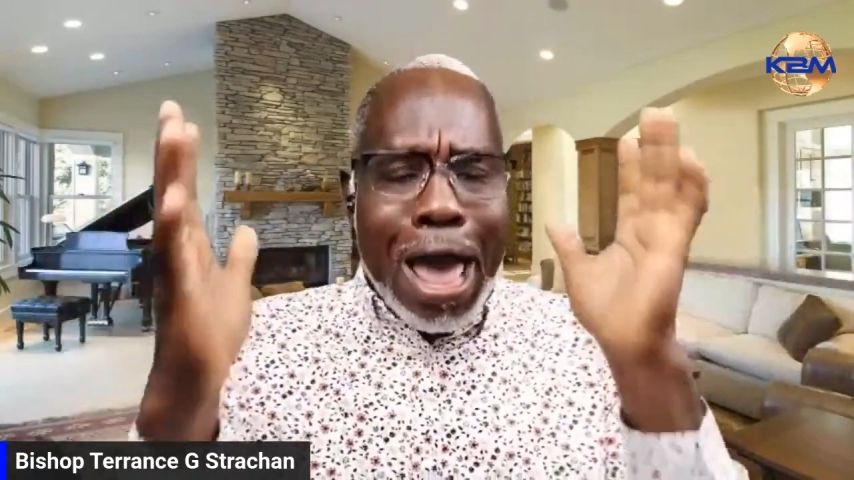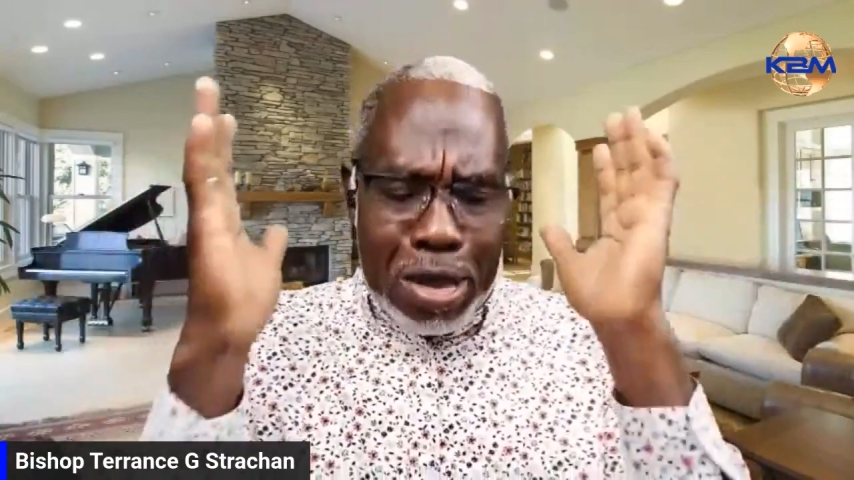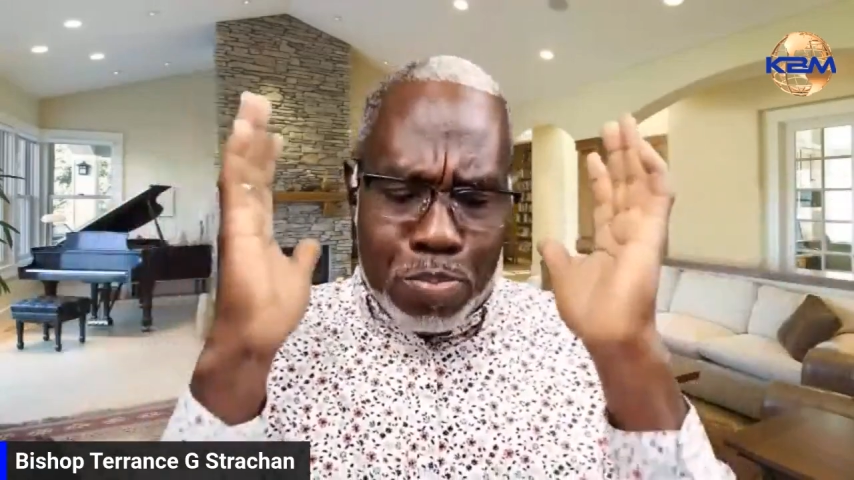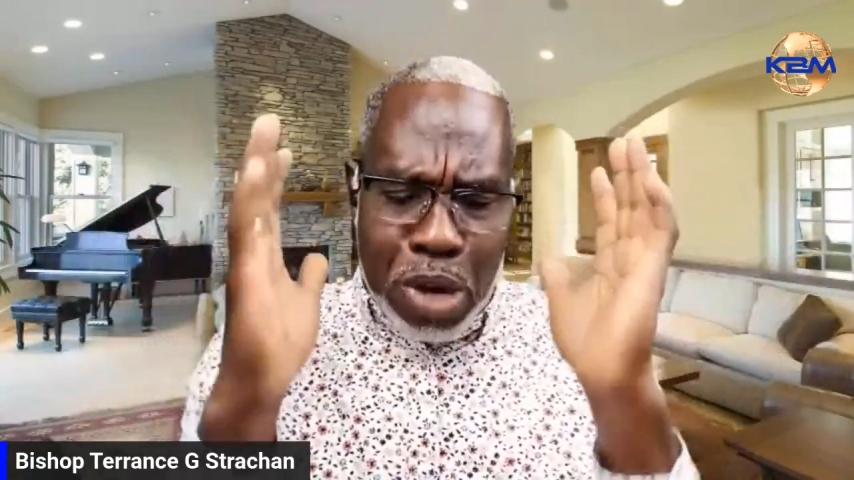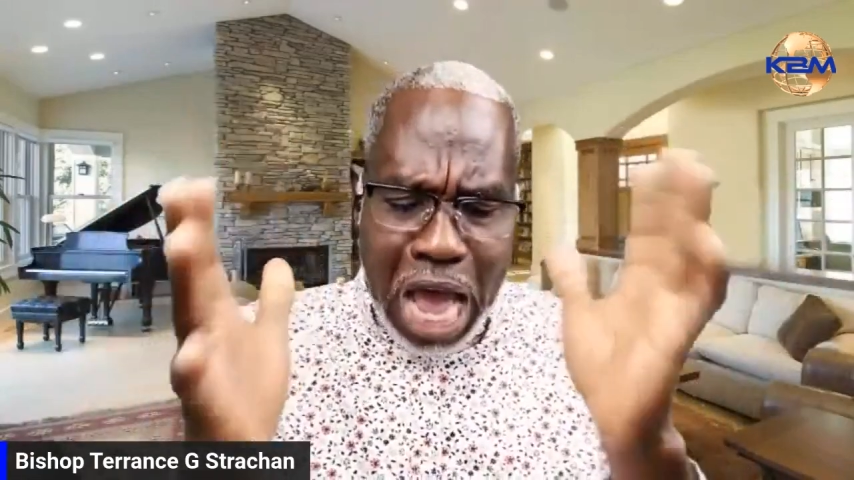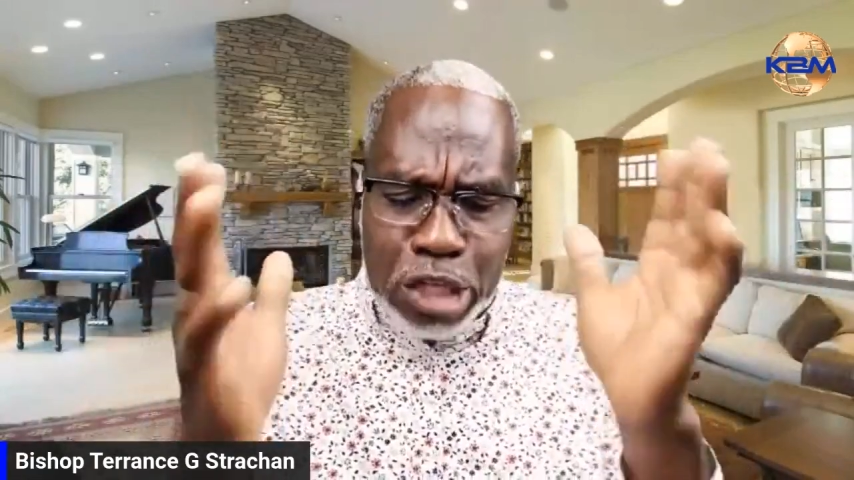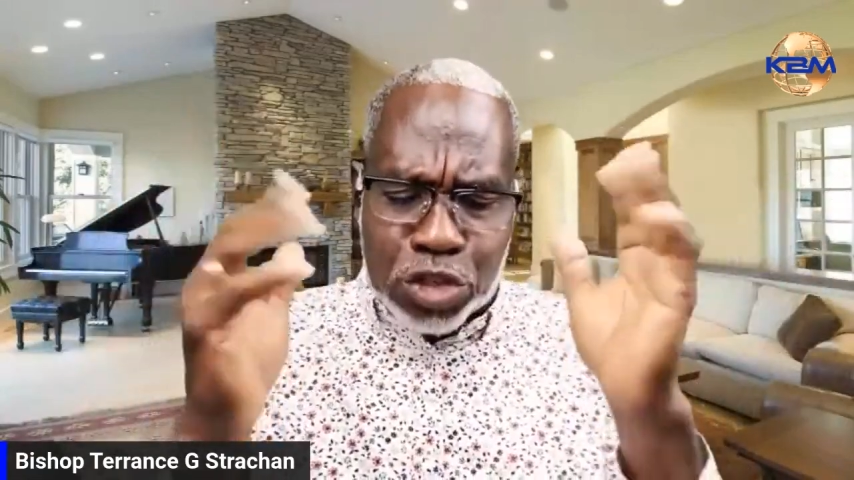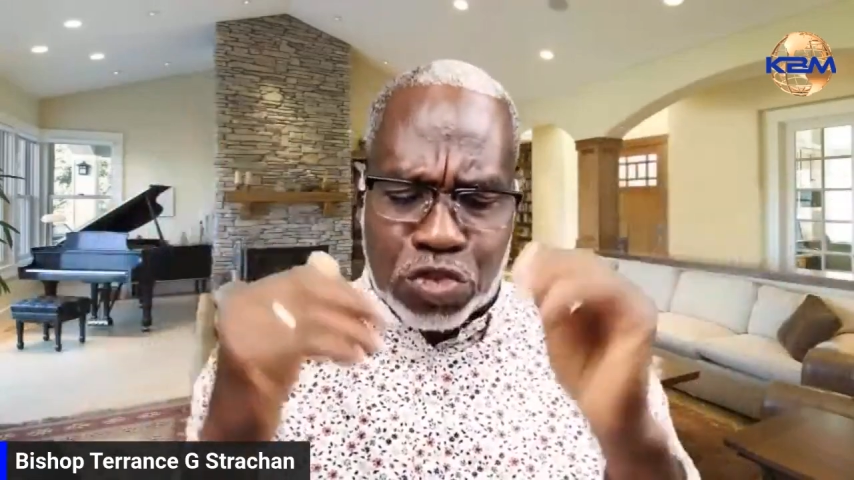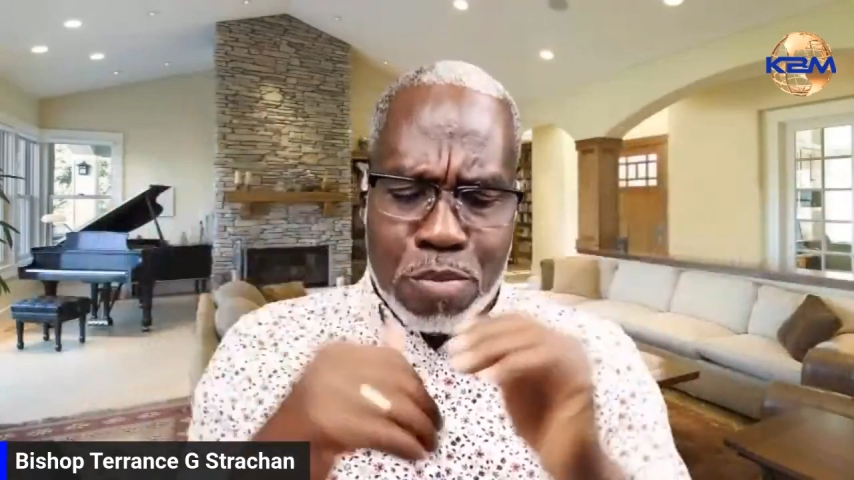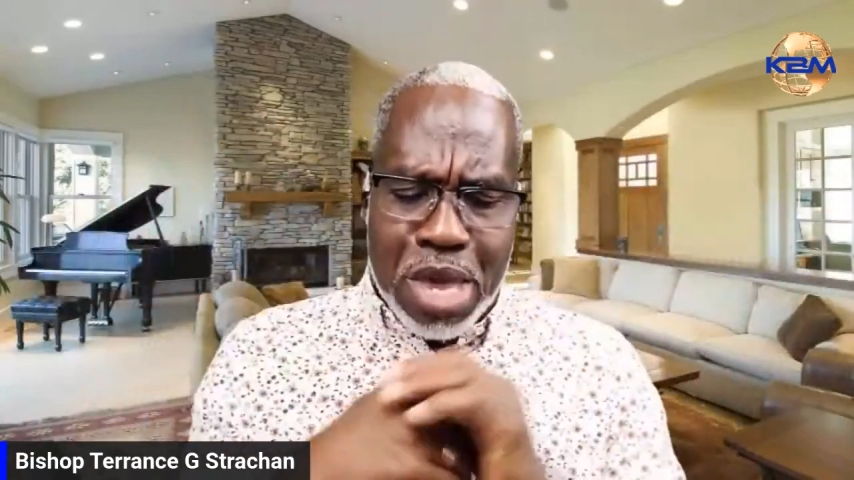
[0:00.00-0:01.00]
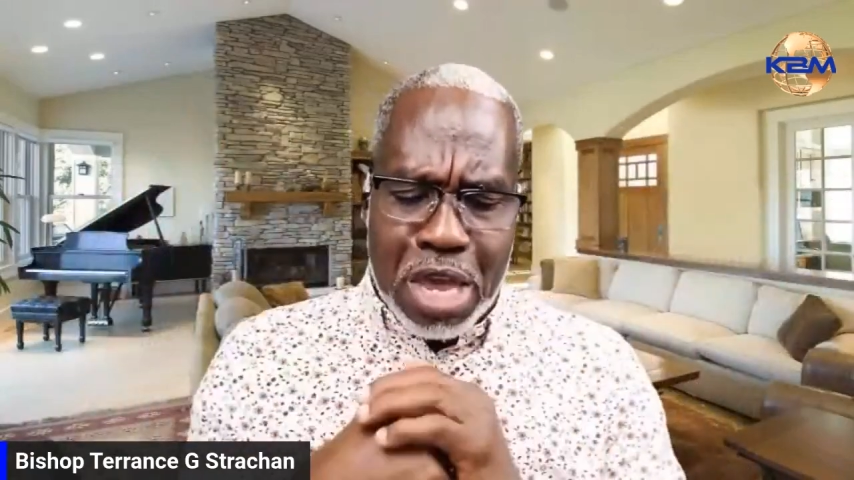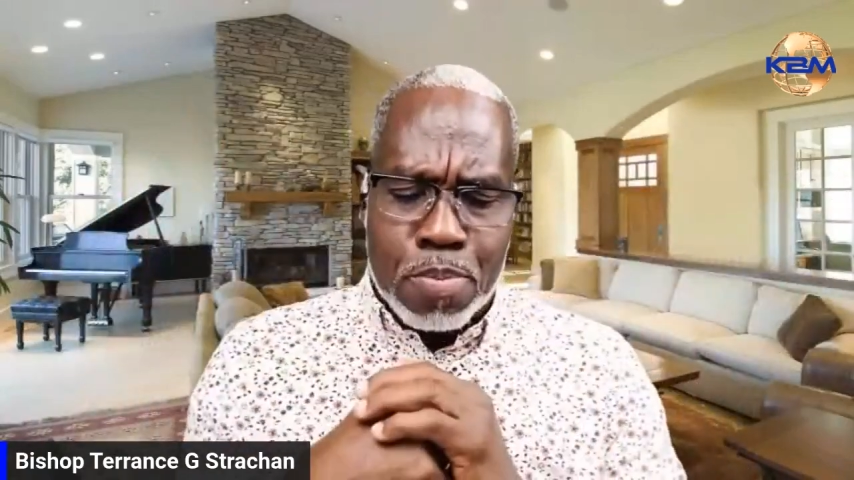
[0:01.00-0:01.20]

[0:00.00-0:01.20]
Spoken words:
blasphemy,